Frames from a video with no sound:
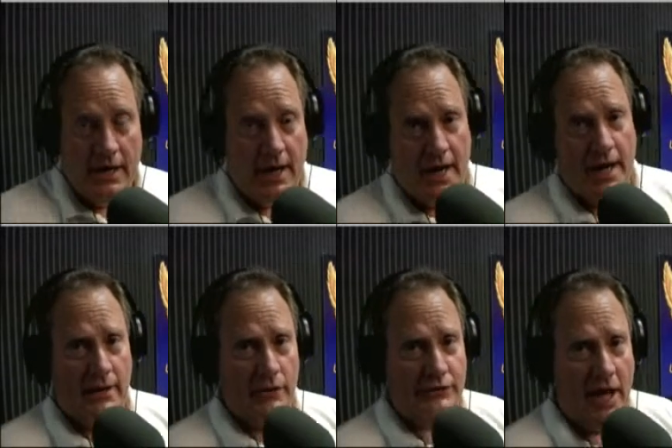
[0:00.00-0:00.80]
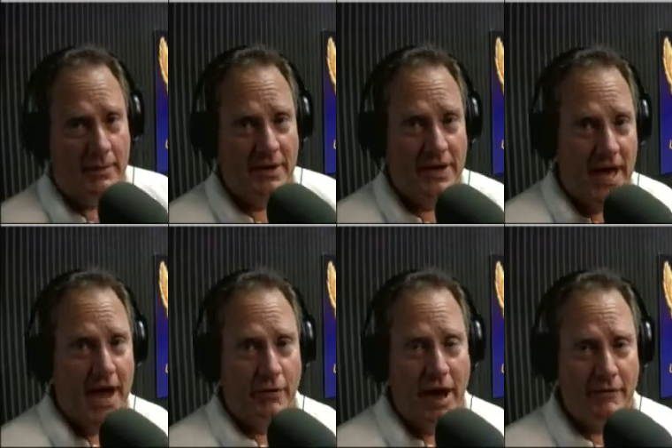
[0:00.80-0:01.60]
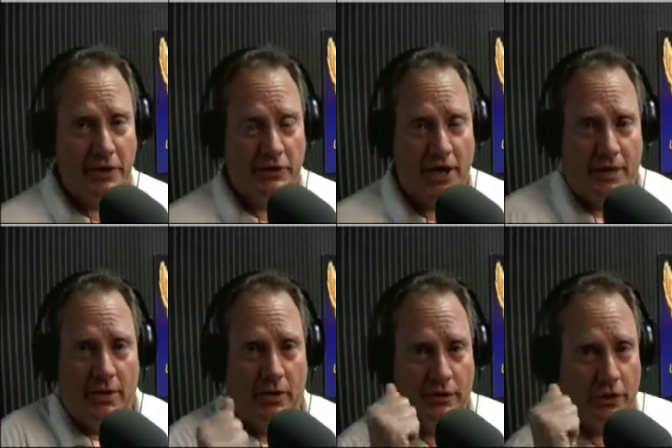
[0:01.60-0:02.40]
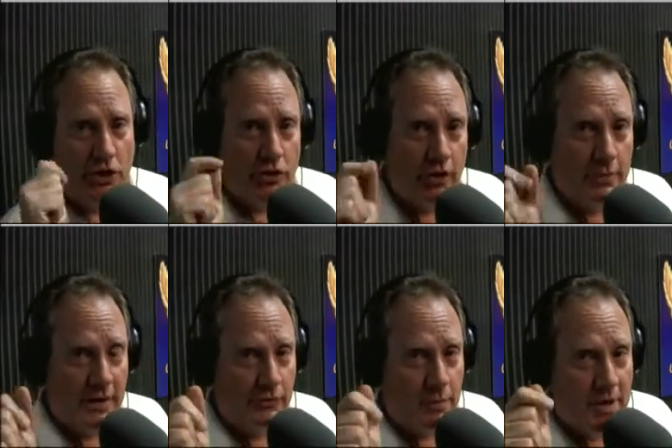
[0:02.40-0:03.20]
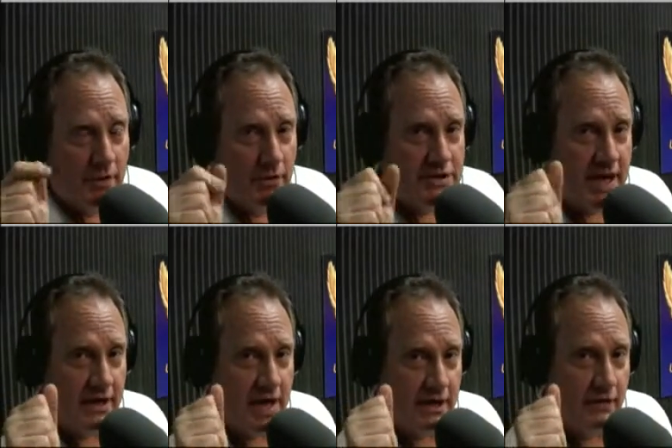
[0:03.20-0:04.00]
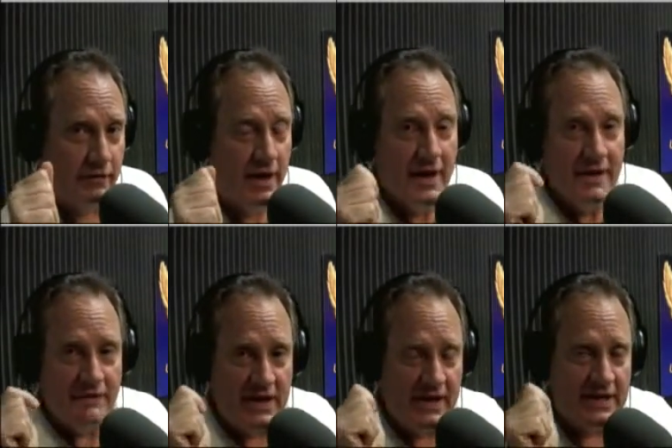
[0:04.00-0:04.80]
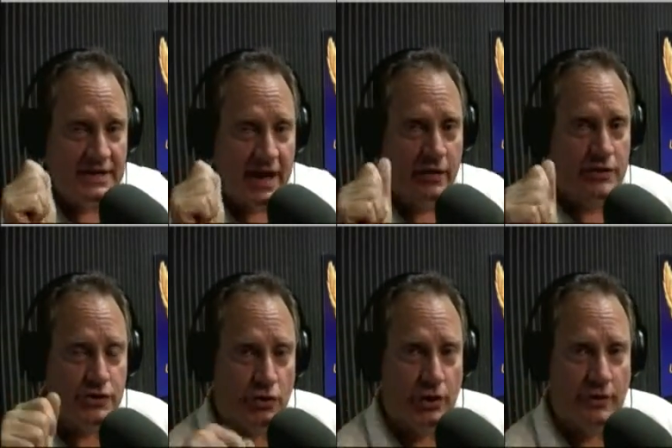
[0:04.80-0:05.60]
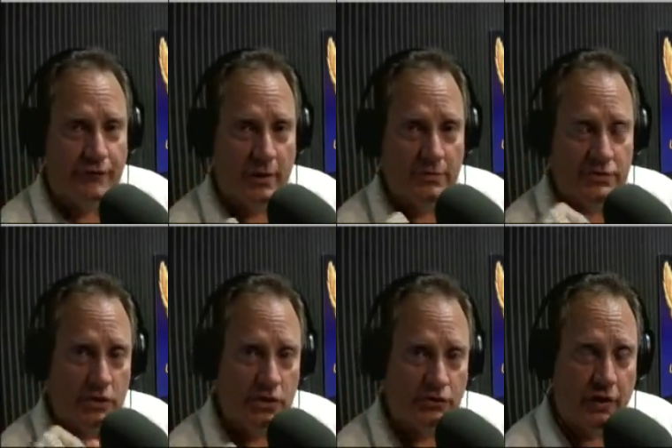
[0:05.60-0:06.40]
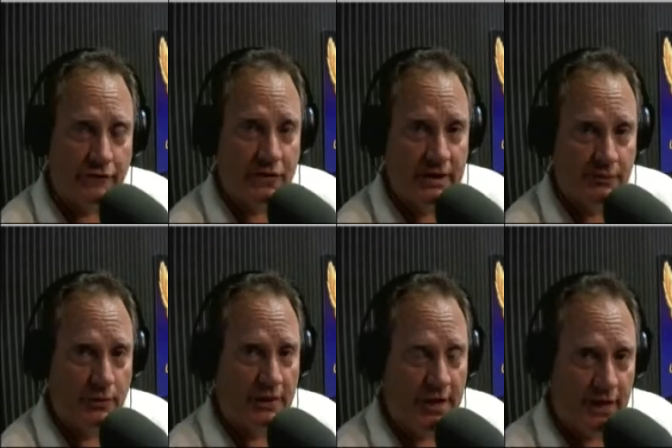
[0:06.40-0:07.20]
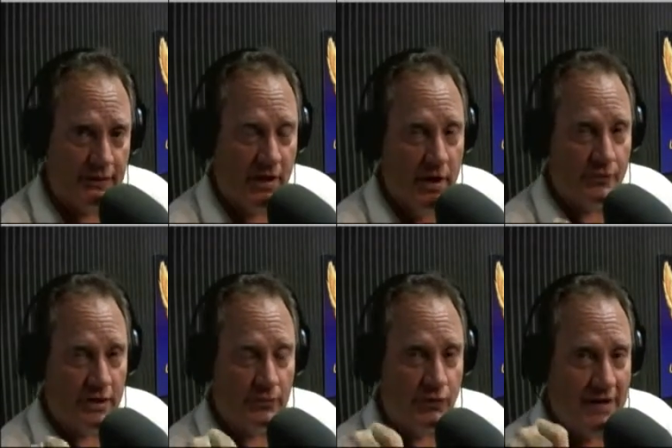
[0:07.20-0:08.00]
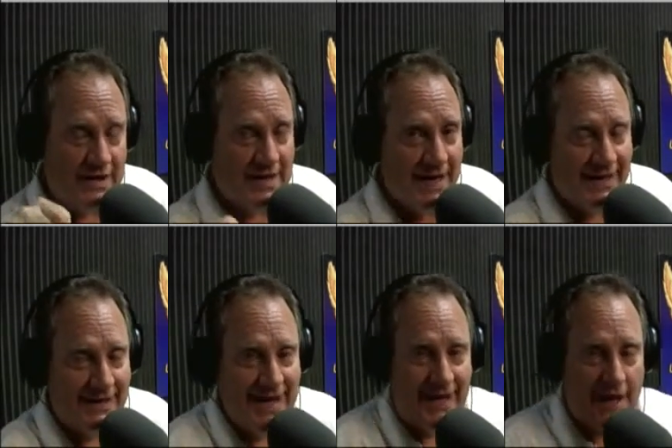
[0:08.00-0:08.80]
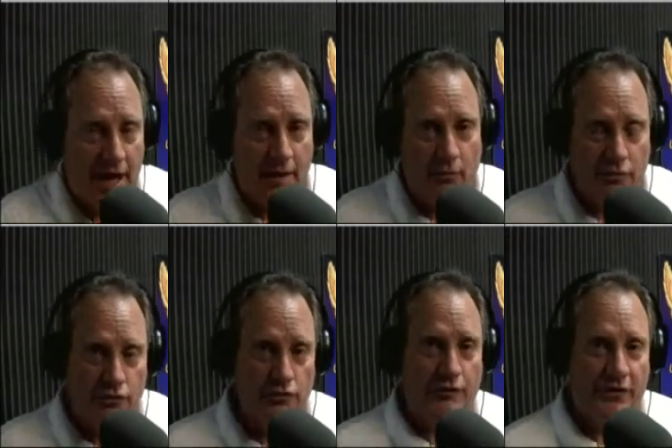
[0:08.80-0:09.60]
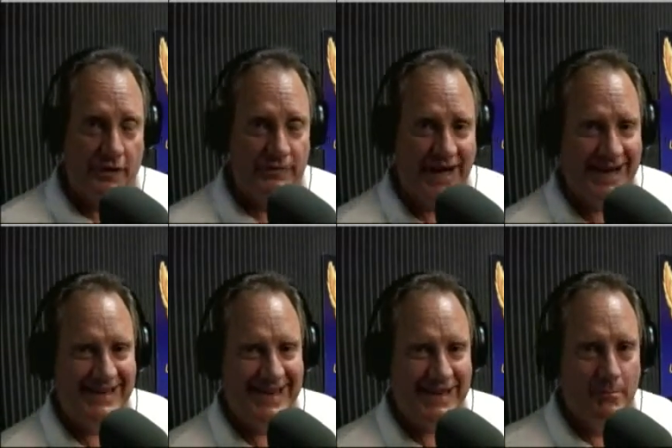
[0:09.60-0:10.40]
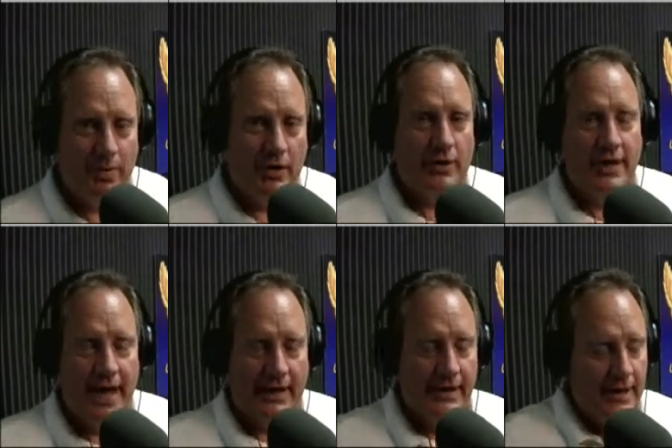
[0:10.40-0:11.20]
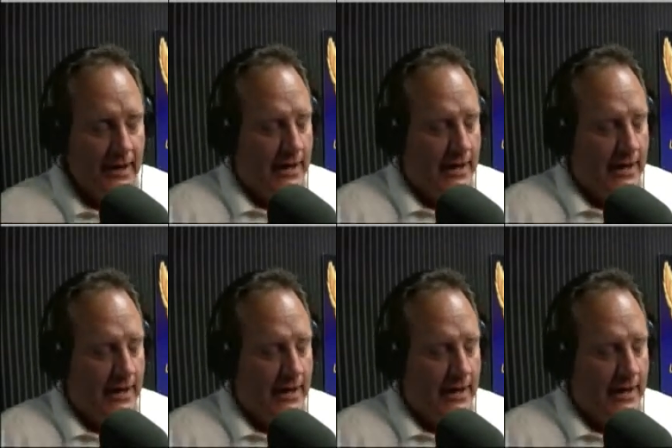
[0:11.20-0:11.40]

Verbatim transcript: Yeah, don't stop me now. We're having a good time here on Declare Your Independence with me, Ernest Hancock, here in Phoenix, Arizona, from the studios of Freedoms of the Nest, freedomsphoenix.com with Drew Phillips and Nick Barnett.